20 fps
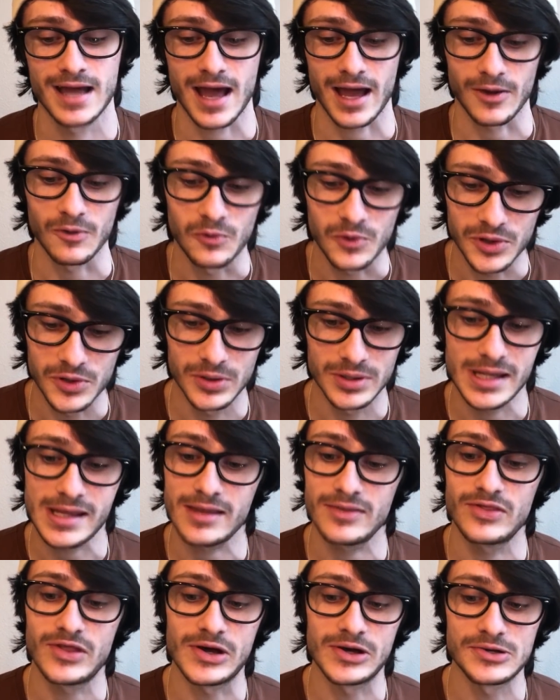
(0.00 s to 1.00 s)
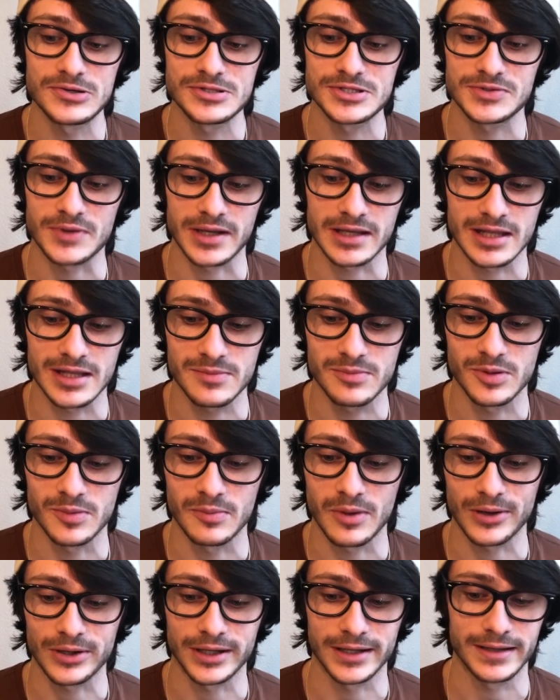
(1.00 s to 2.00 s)
I will need those, so I keep
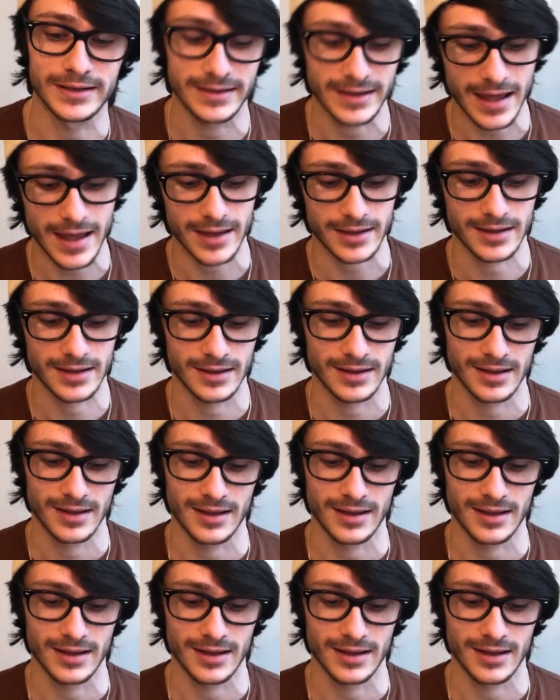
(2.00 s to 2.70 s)
them on deck.